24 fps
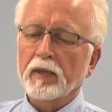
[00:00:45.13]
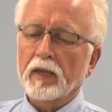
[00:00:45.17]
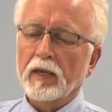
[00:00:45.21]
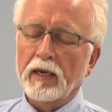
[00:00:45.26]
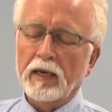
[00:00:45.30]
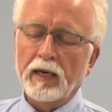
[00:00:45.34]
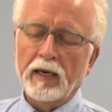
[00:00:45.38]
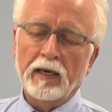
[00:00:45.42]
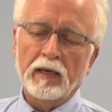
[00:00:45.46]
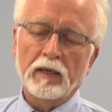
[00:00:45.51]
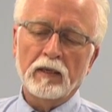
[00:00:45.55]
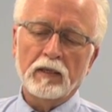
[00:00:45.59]

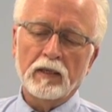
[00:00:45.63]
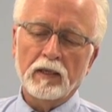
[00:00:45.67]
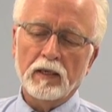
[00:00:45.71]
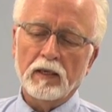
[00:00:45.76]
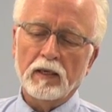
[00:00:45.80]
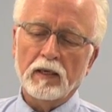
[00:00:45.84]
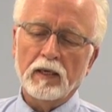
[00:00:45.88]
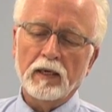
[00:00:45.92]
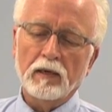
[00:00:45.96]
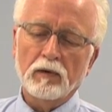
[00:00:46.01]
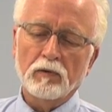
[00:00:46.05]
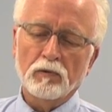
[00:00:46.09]
and,
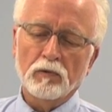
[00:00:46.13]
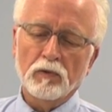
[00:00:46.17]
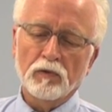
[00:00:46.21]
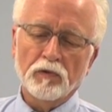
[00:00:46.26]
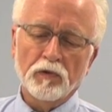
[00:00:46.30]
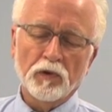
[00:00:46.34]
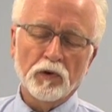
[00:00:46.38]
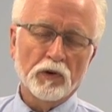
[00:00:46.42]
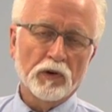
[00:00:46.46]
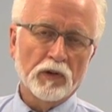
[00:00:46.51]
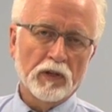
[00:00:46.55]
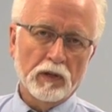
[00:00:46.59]
uh, and
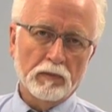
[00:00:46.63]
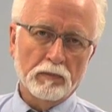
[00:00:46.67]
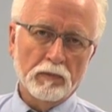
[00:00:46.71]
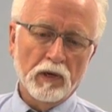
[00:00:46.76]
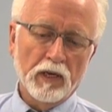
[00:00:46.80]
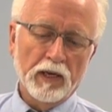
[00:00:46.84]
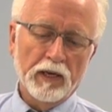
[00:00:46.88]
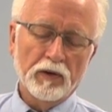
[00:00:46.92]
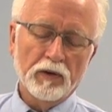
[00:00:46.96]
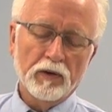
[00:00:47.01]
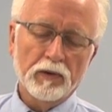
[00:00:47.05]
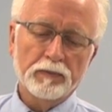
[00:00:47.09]
refer to them
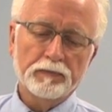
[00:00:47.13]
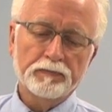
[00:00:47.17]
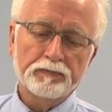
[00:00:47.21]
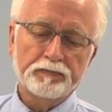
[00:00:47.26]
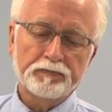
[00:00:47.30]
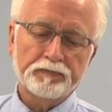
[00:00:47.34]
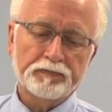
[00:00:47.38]
later.